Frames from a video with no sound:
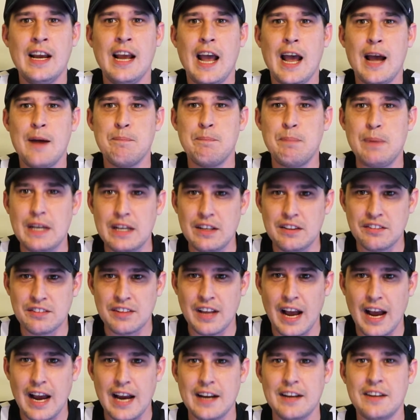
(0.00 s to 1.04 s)
and be
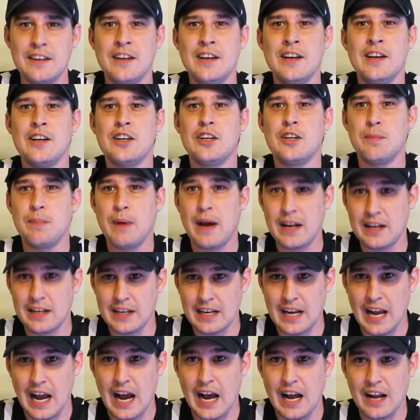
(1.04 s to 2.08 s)
signed,
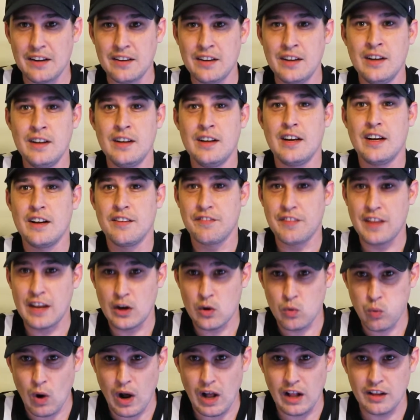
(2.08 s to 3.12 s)
depending on if they
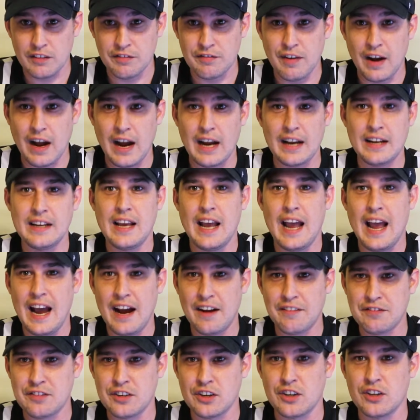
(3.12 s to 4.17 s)
qualified
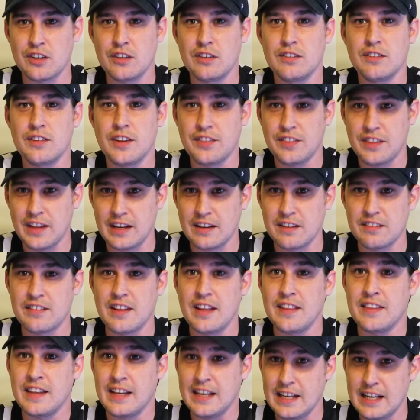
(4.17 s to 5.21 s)
after the things
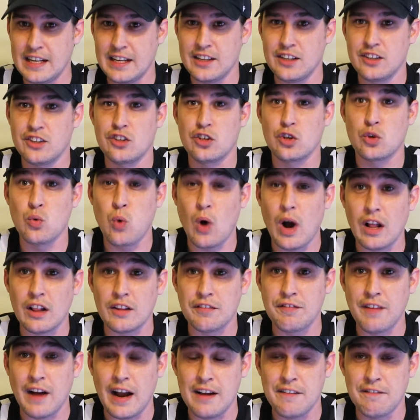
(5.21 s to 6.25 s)
that they needed to
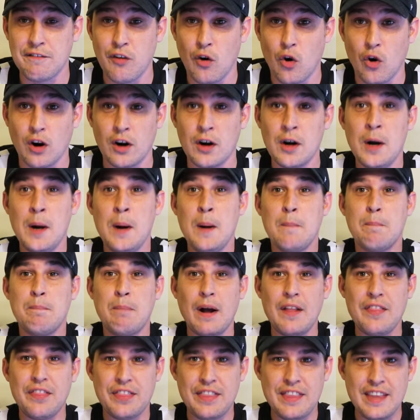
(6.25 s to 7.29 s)
qualify for.
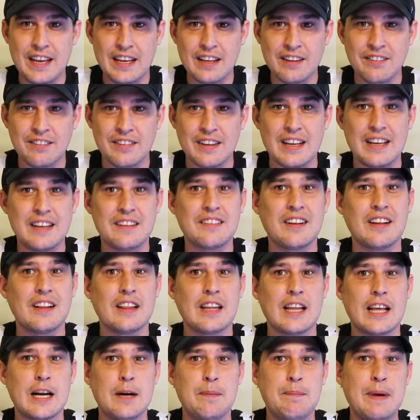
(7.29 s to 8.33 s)
But this is a
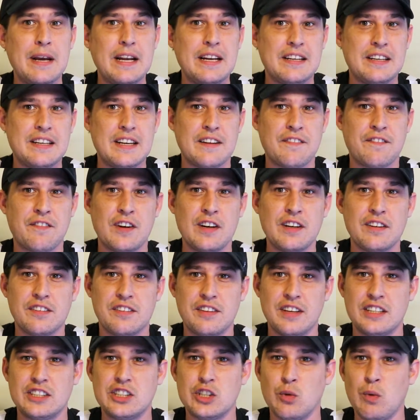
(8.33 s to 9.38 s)
little bit different
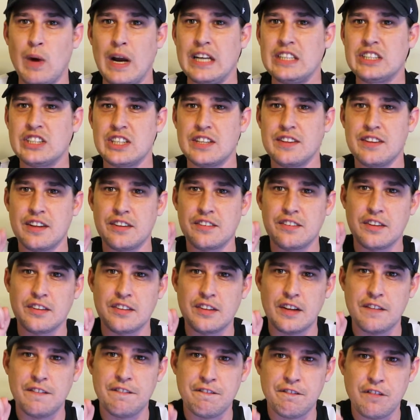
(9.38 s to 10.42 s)
situation. This is
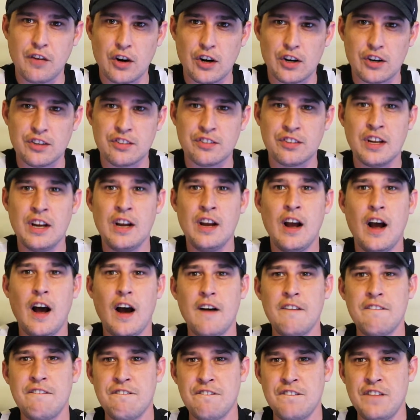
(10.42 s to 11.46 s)
the first
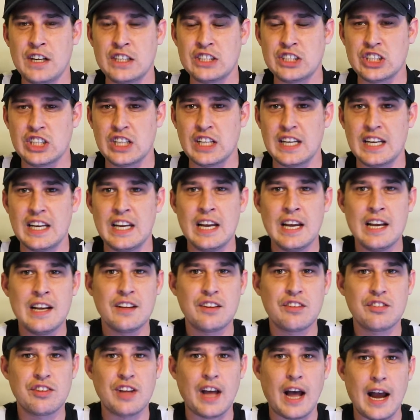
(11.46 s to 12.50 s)
officially
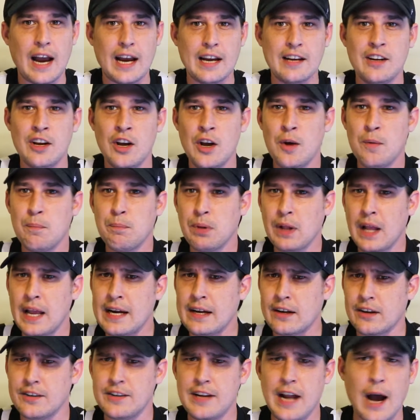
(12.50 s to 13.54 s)
signed
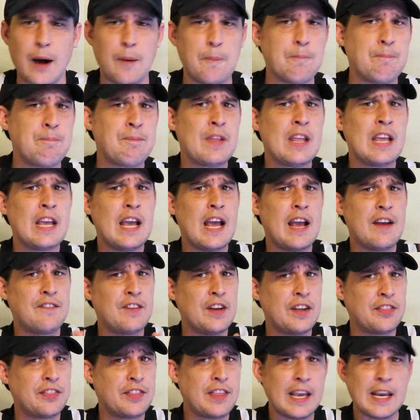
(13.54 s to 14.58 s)
player. Now, if you
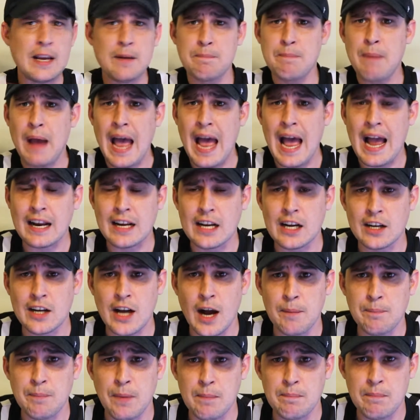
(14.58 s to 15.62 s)
think back a
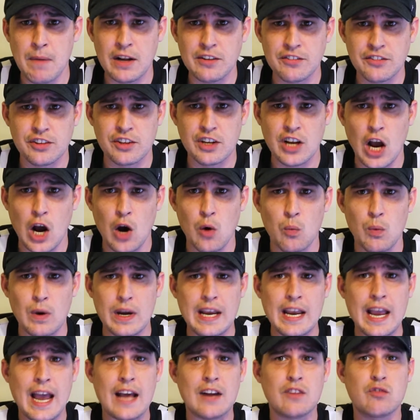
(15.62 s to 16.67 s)
couple months ago, we
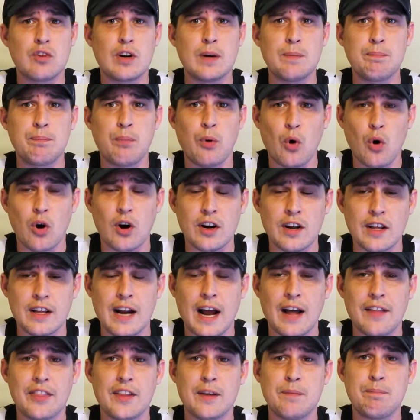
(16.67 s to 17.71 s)
had reported
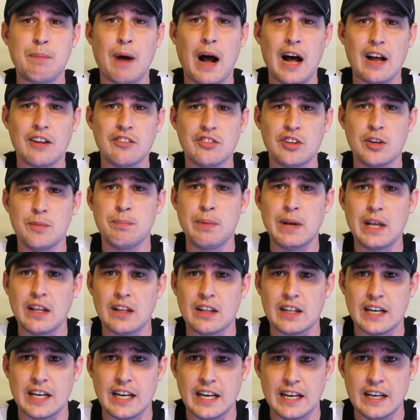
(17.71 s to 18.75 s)
on the
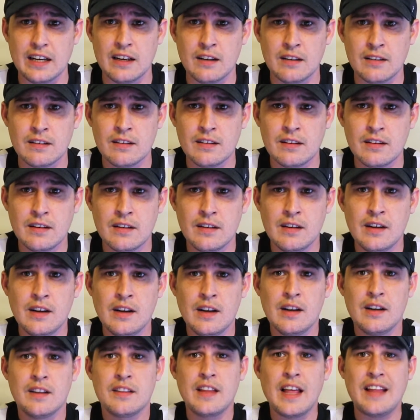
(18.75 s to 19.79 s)
possibility
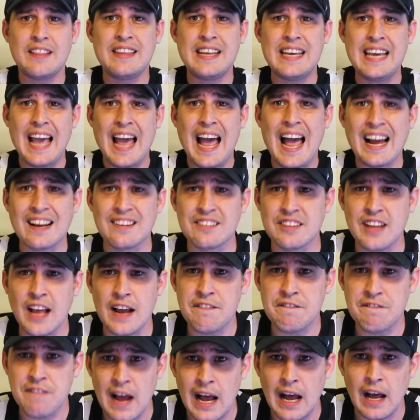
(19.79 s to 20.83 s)
that the
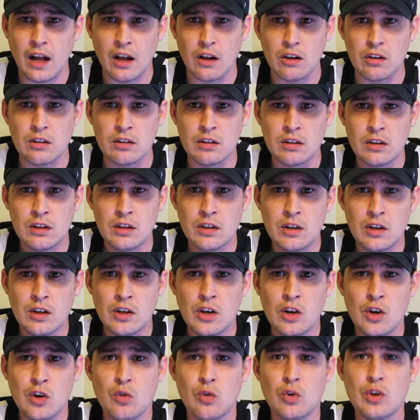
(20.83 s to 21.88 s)
XFL
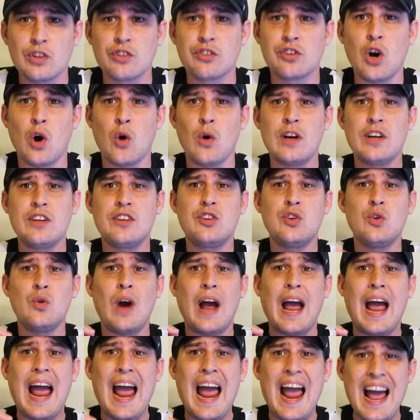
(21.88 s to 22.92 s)
was going to
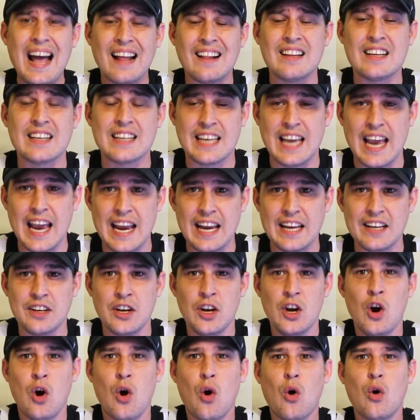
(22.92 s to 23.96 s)
allocate
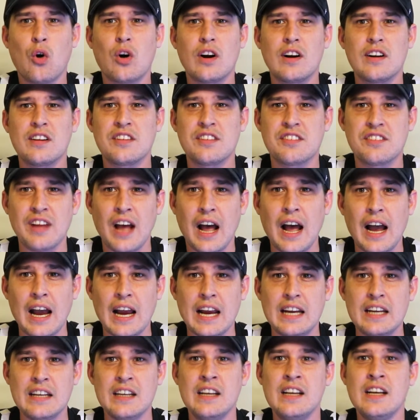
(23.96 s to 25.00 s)
or
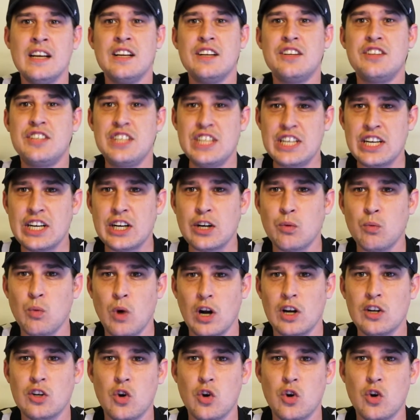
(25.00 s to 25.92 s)
assign Tier 1